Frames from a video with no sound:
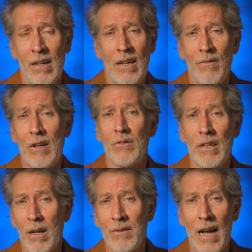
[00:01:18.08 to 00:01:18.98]
eventually
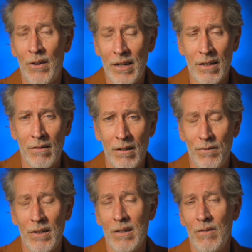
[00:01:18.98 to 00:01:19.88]
comes out in,
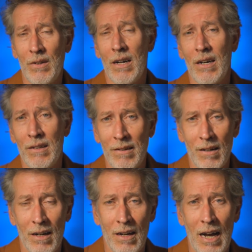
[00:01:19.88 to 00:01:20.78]
if it does,
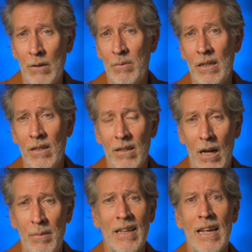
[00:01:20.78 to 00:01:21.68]
I'd be
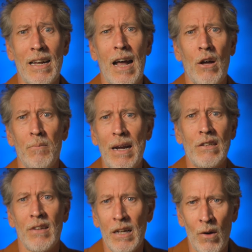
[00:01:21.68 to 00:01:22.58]
laying it out in
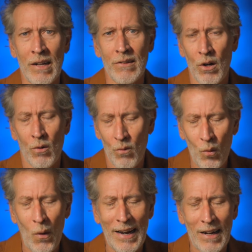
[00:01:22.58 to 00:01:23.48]
Pages anyway, so
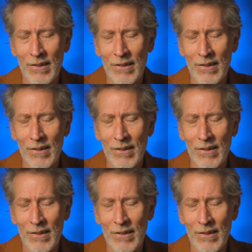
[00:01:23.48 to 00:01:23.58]
why not